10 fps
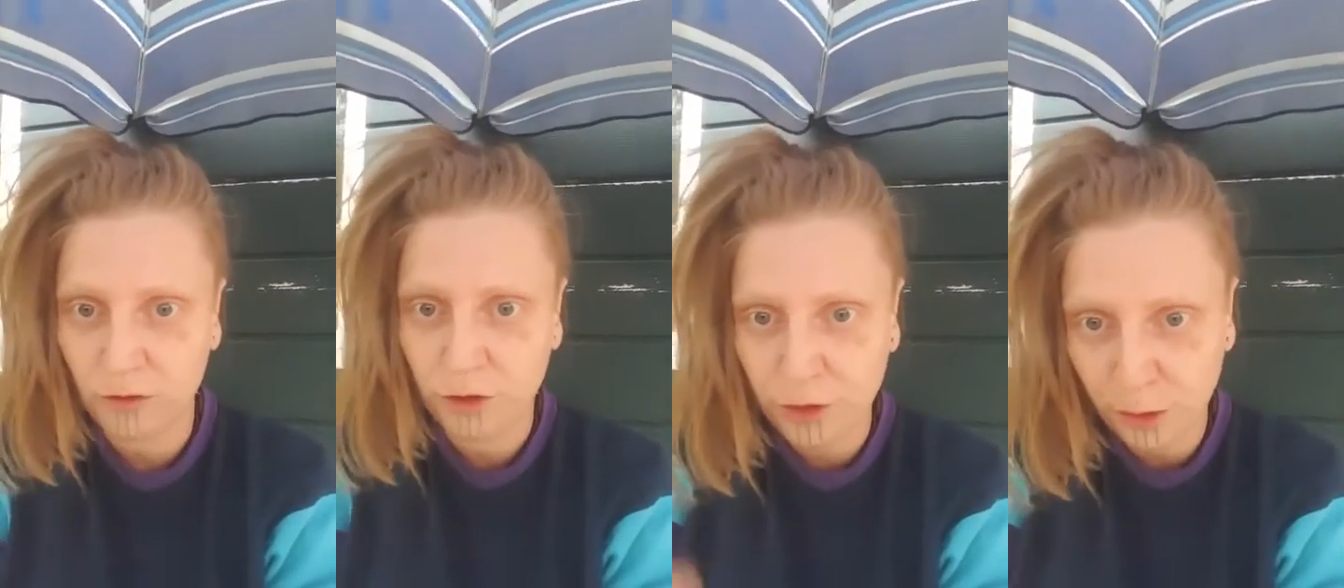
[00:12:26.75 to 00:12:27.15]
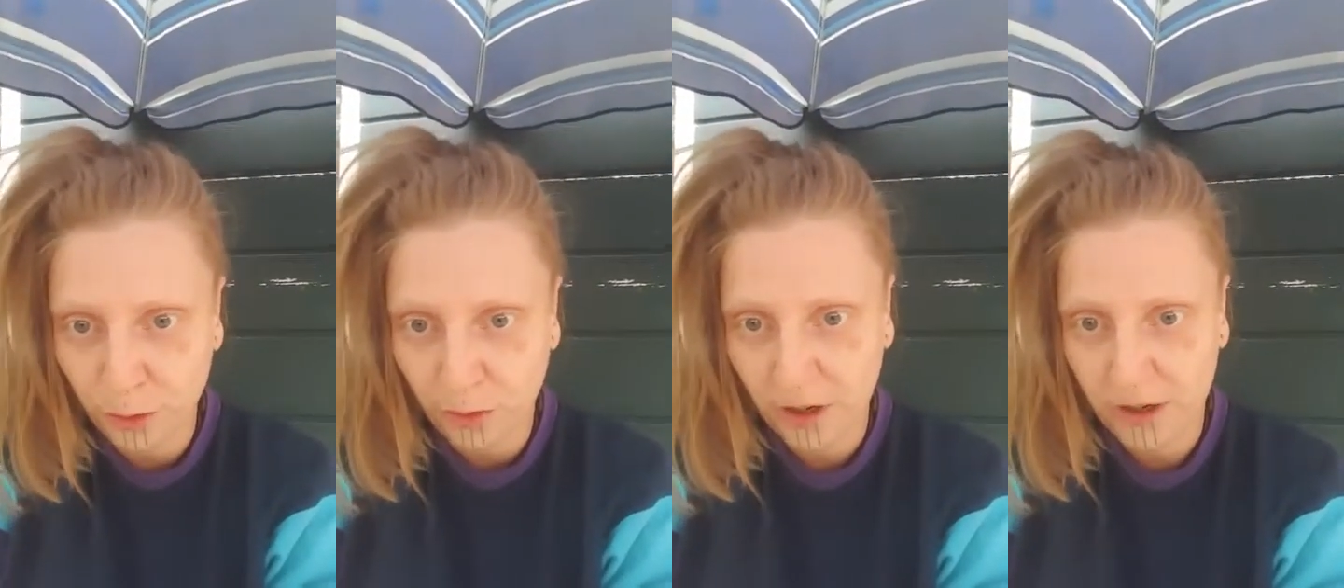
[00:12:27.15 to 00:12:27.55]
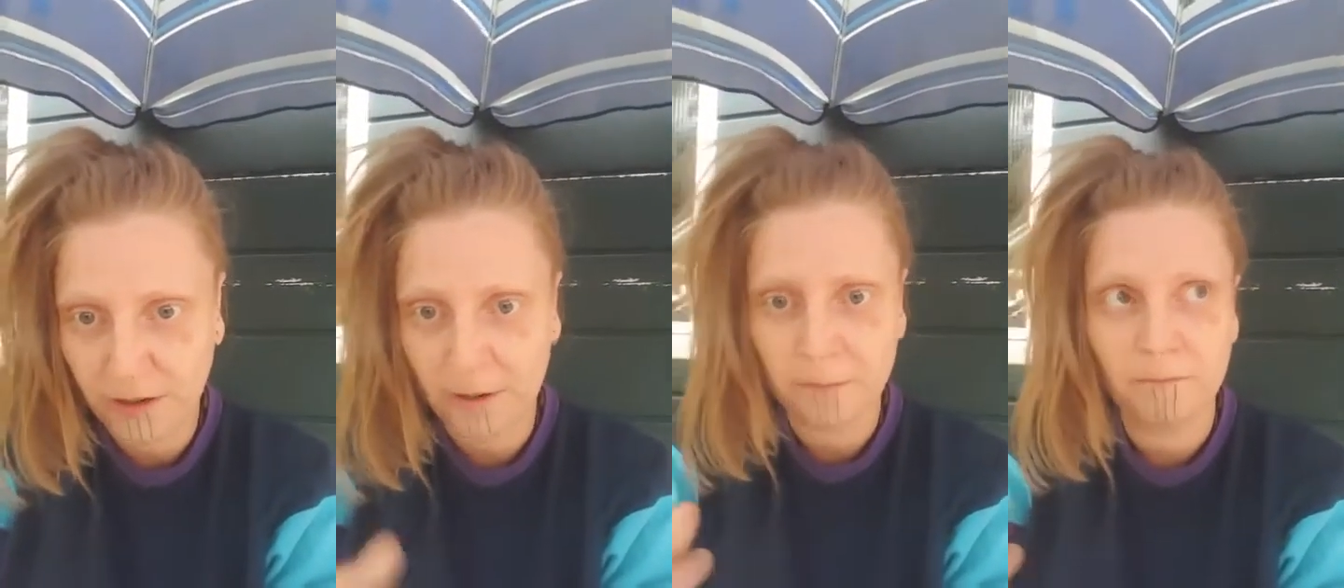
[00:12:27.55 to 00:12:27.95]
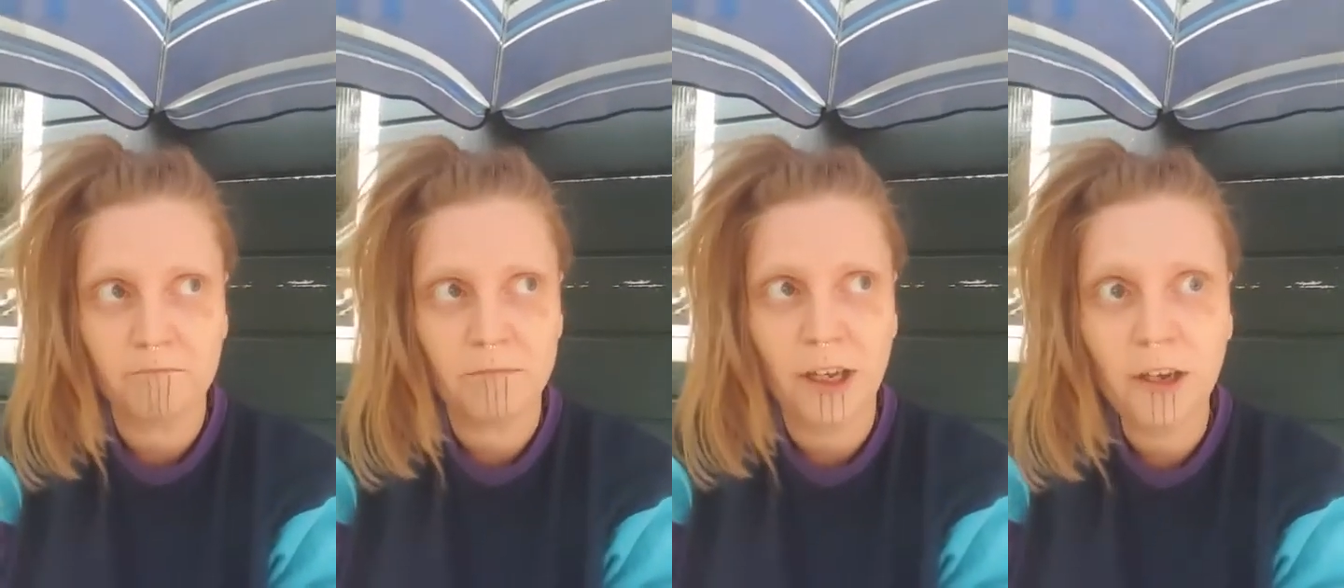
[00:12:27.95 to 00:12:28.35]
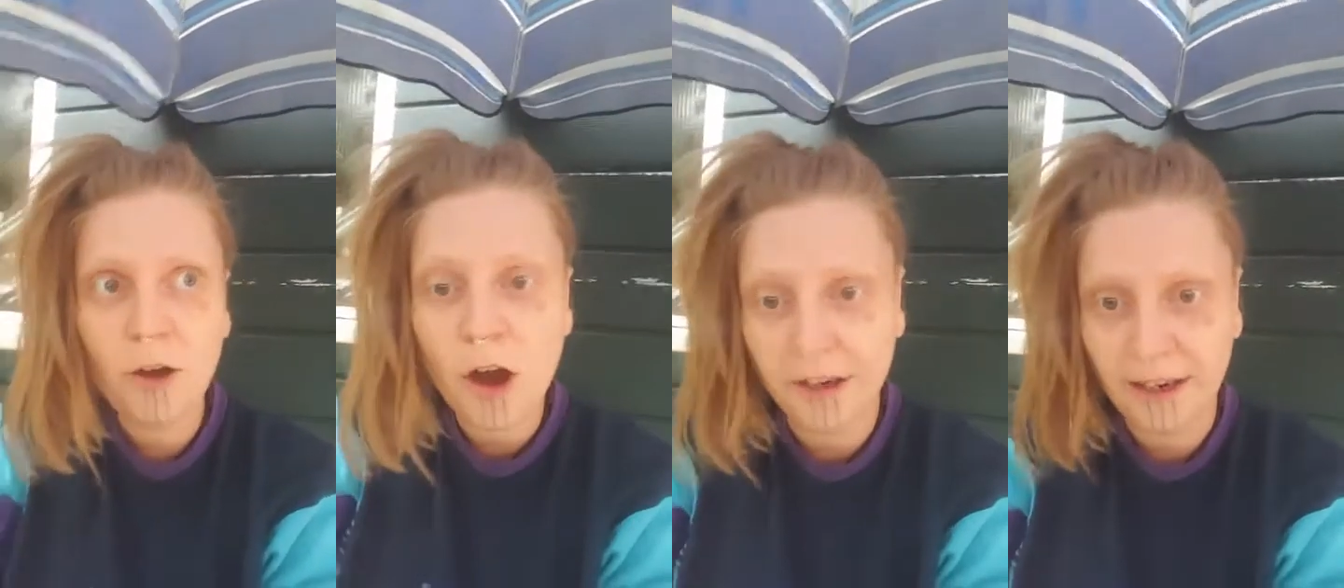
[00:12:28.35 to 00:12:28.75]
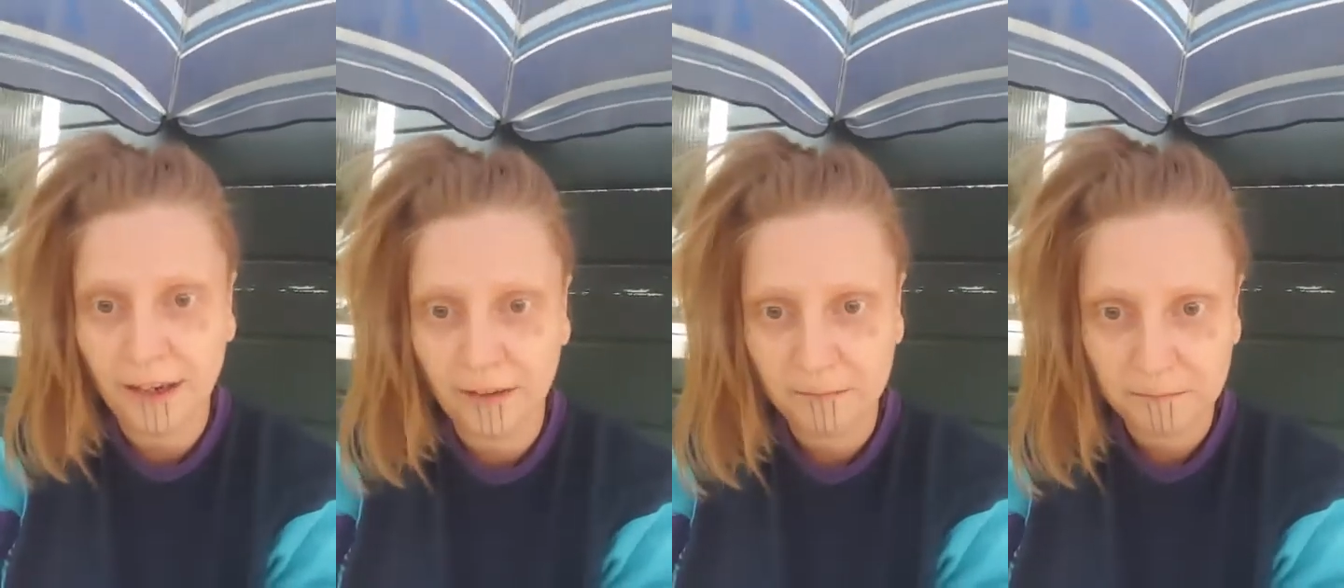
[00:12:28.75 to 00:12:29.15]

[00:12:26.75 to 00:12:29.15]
to incarnate.